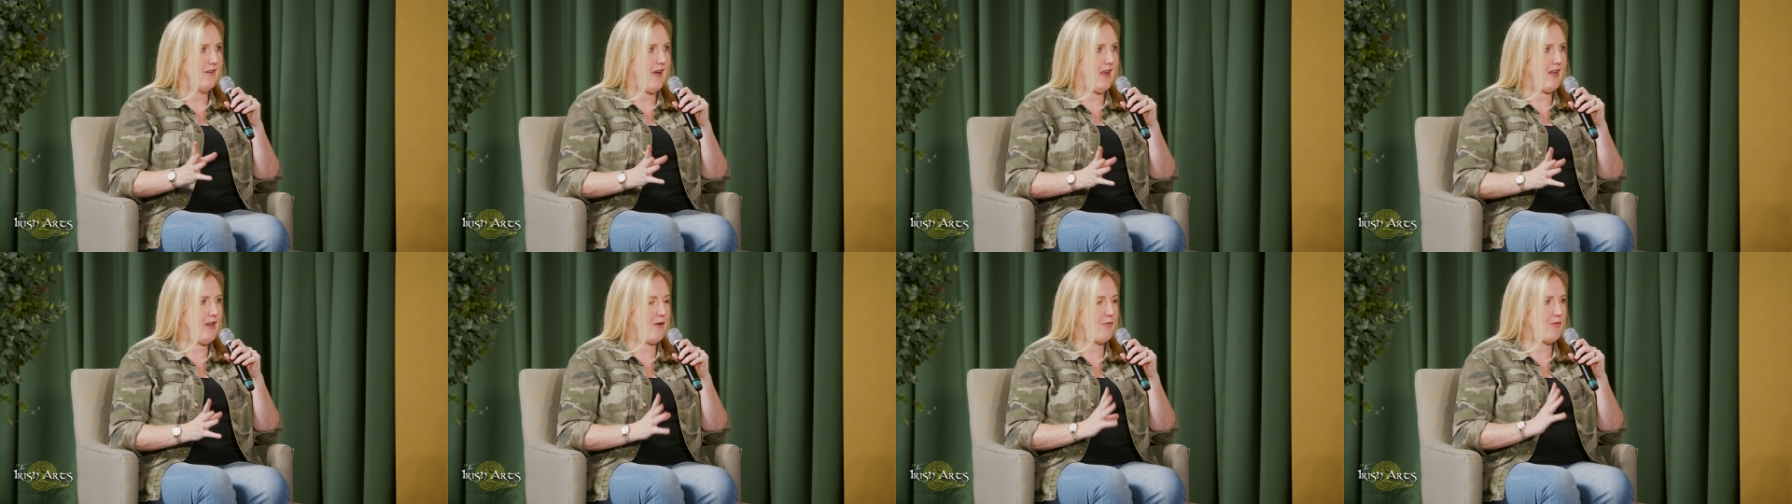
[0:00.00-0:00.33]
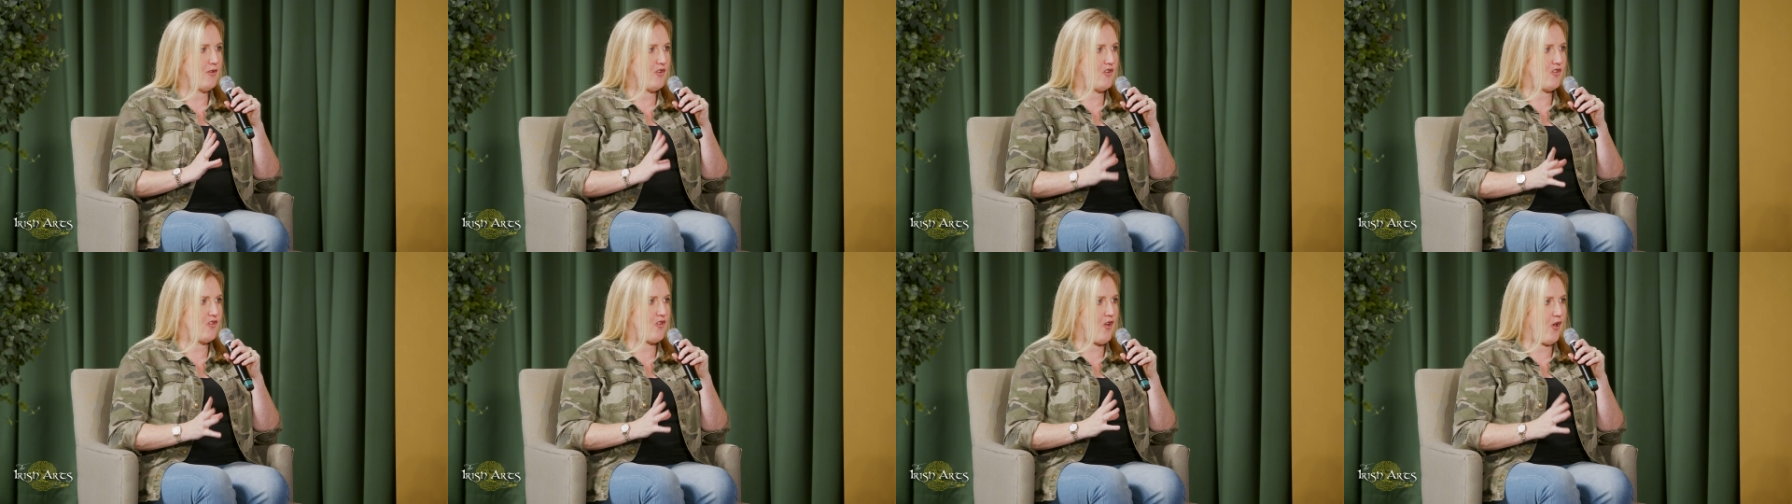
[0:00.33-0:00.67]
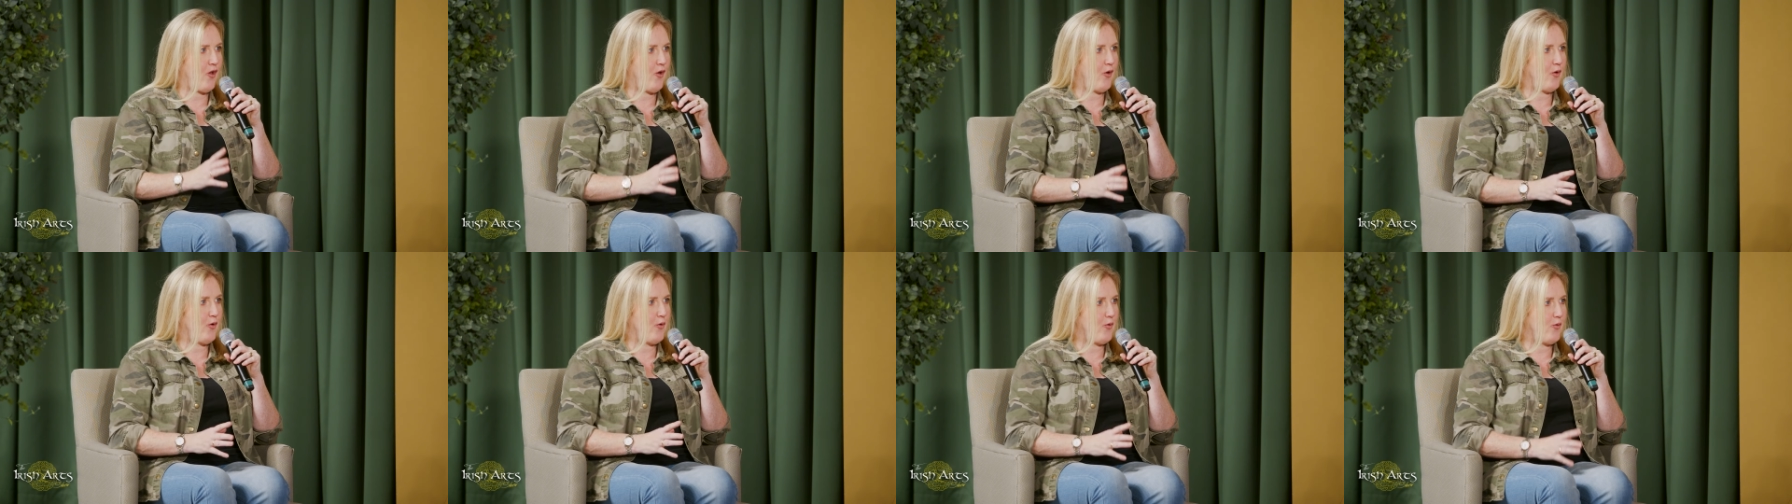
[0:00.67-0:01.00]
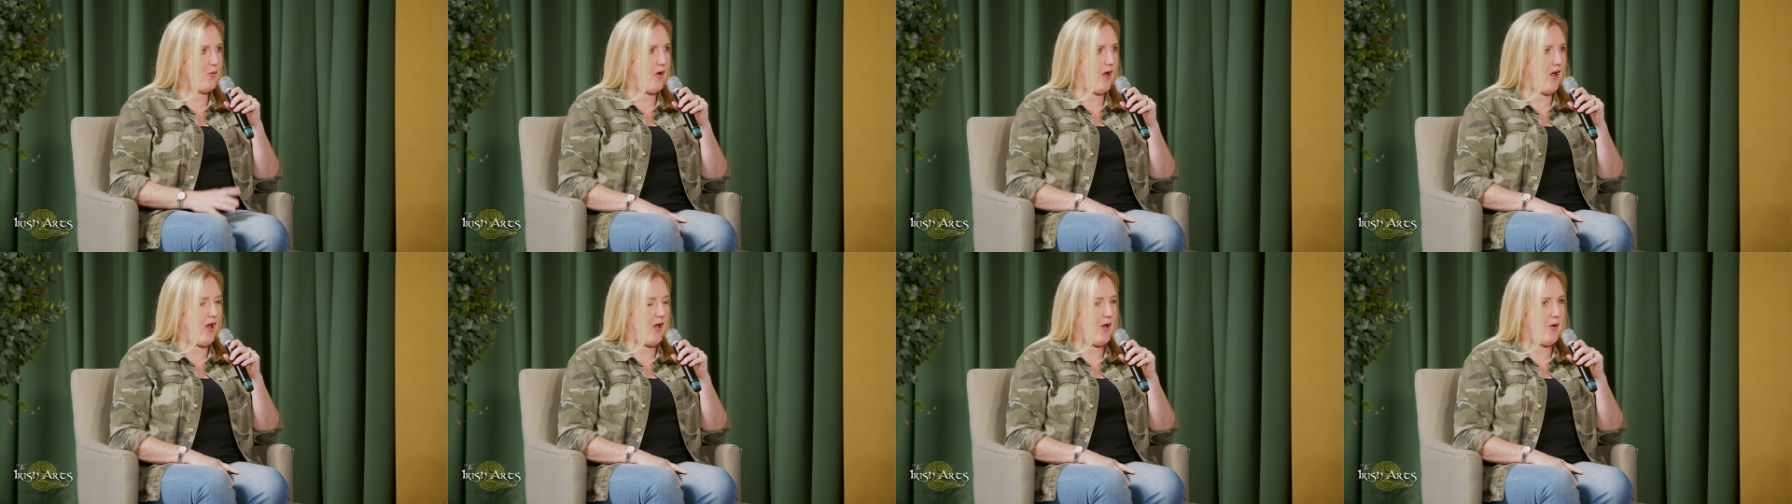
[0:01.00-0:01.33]
and he was
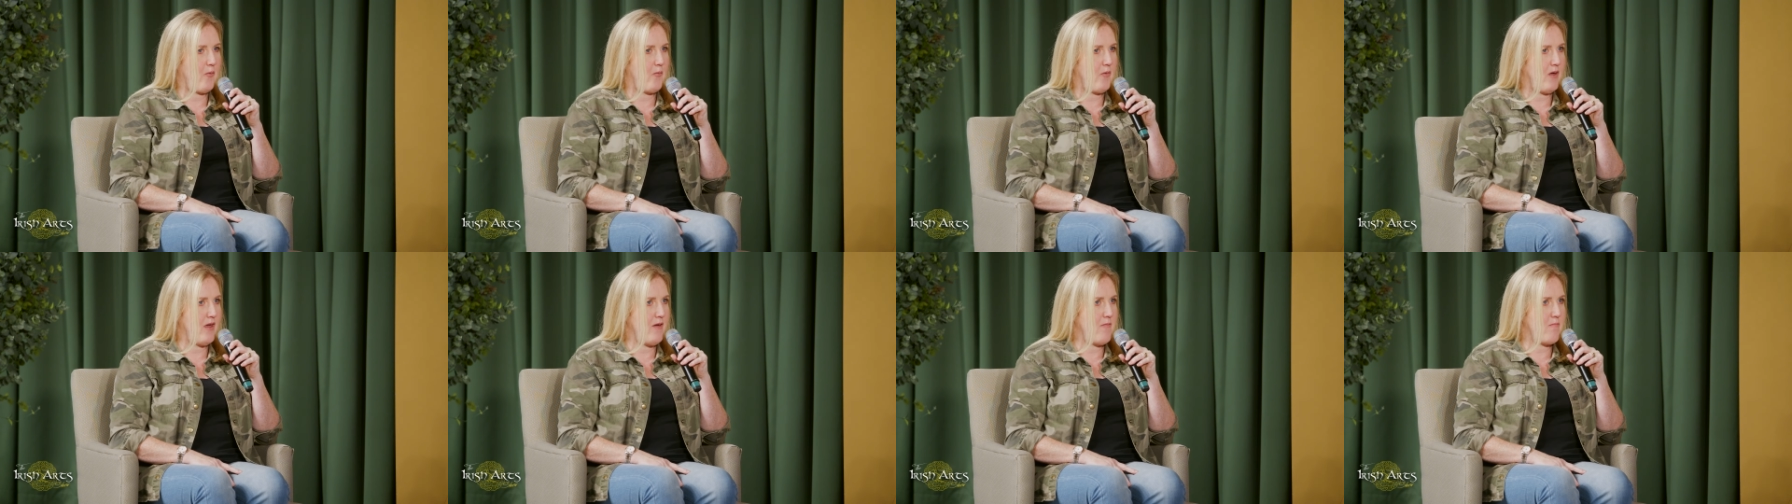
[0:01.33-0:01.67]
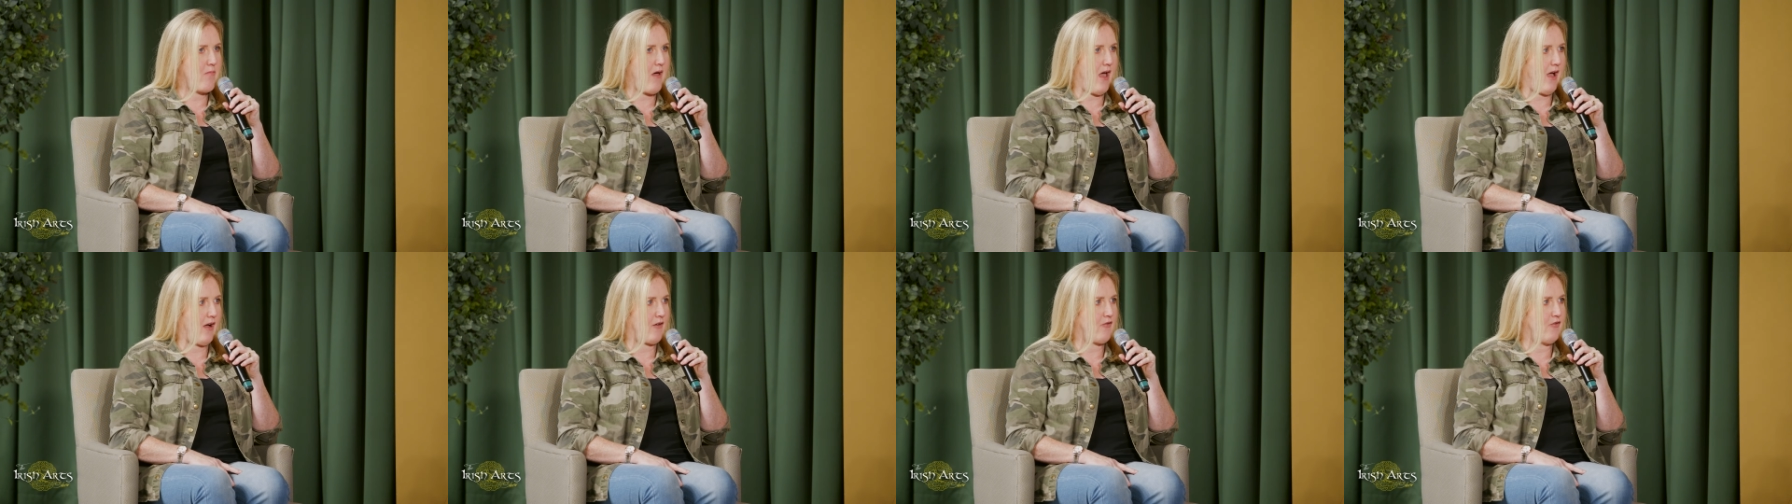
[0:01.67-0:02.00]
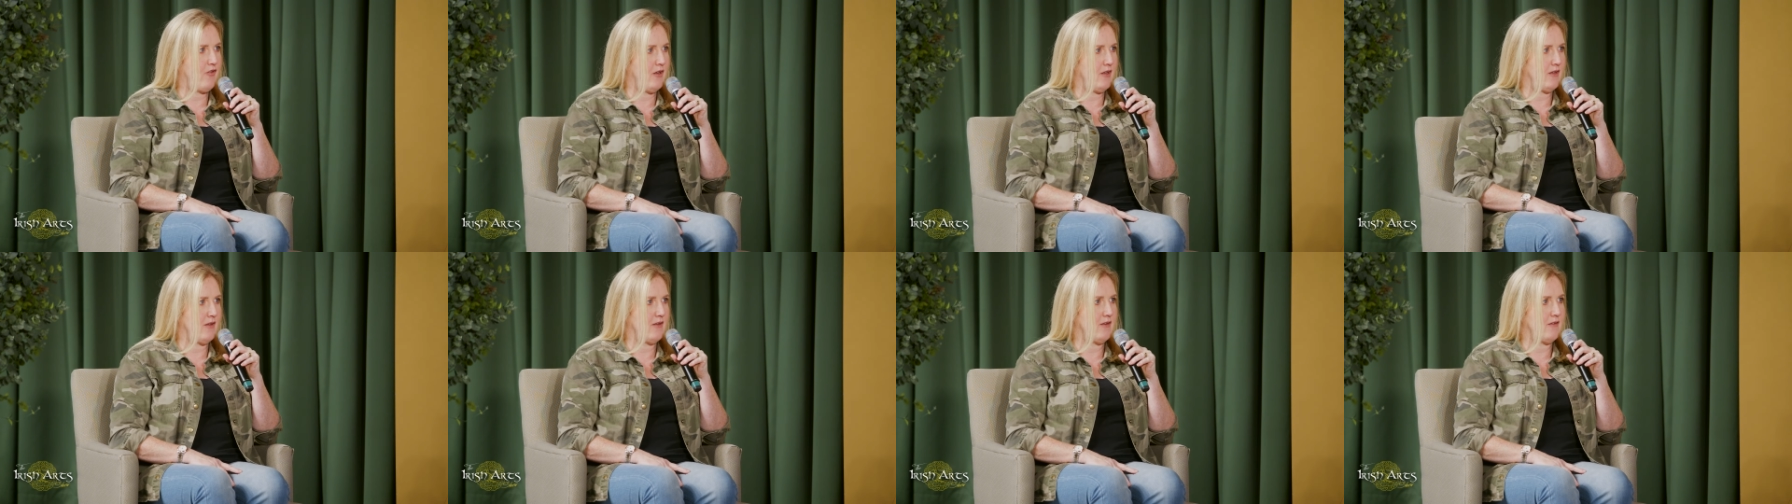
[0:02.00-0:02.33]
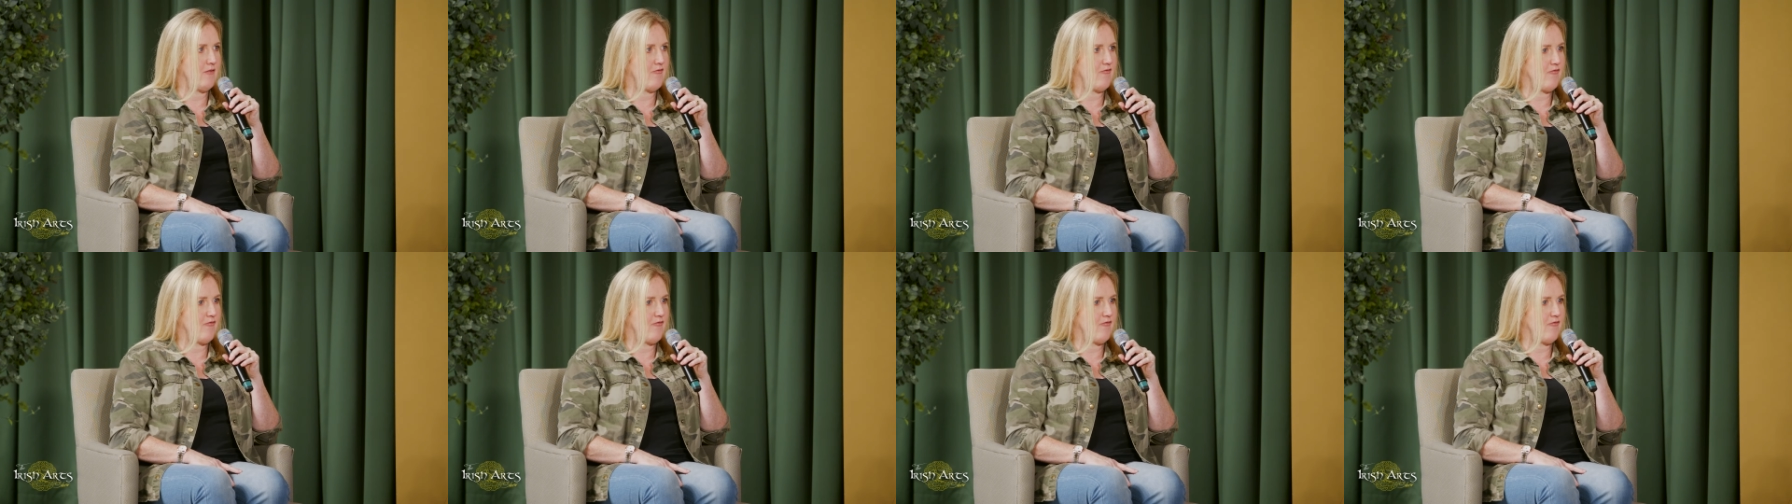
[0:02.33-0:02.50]
so impactful and